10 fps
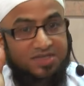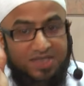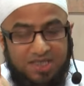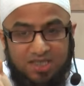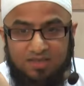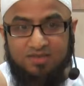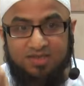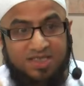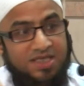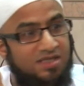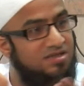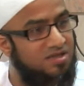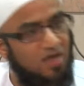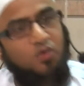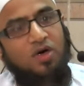Deen. Deen is
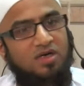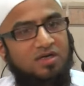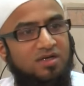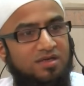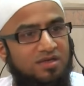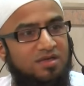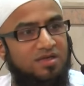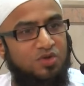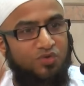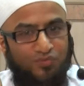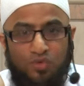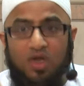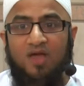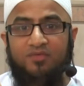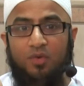taqwa. If you
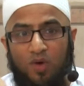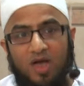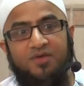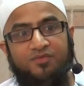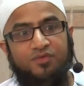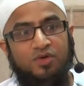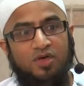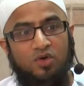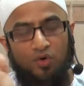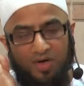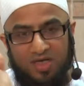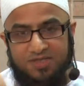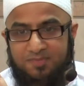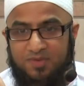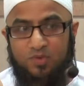have a wife or a
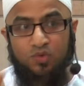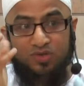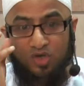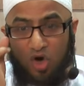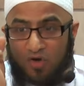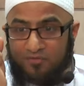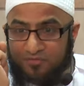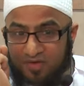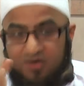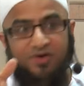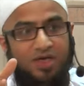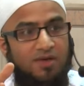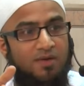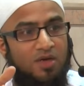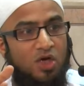husband who's God-fearing,
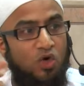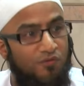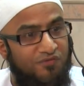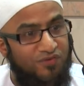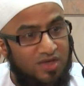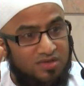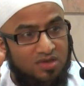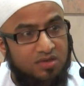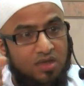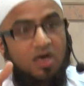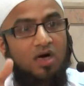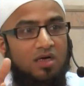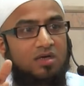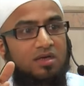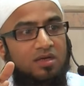who fears Allah,
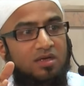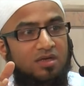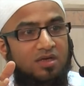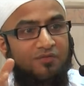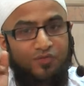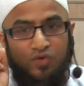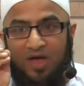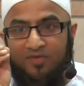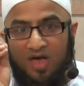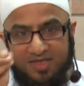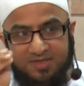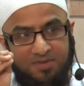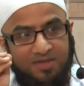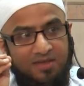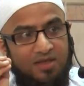if you have a
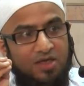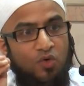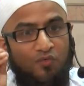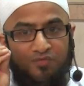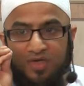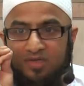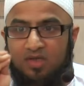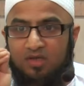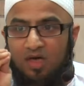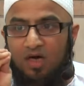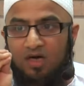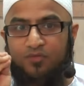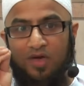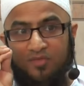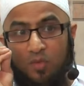husband who fears Allah,
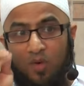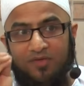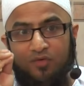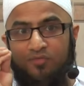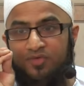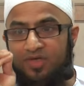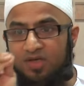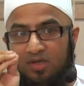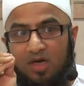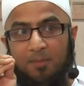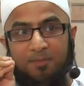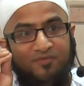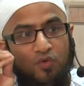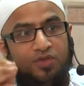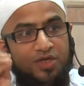if you have a wife who fears Allah,
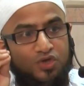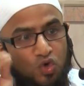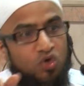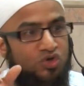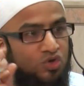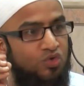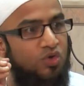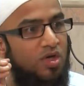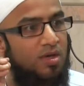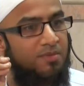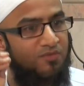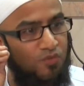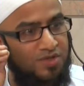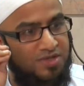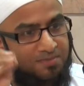before they talk to you,
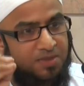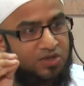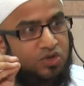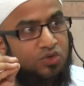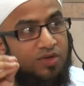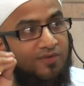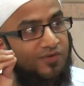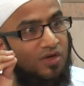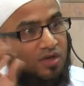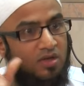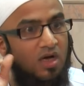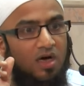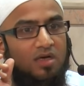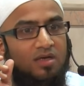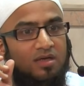before they speak to you, they fear Allah.